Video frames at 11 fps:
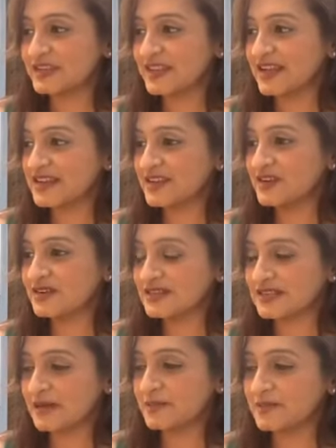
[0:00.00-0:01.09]
that's
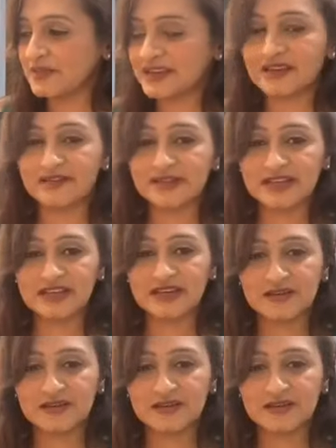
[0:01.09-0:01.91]
cooked up, like, really.